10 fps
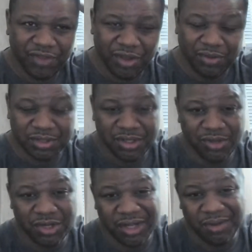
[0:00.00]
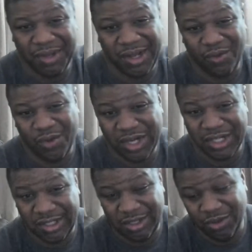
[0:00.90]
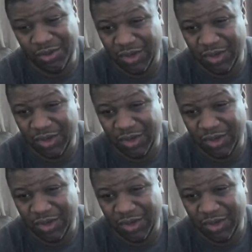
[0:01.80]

it was Nuclear Man 1 and 2.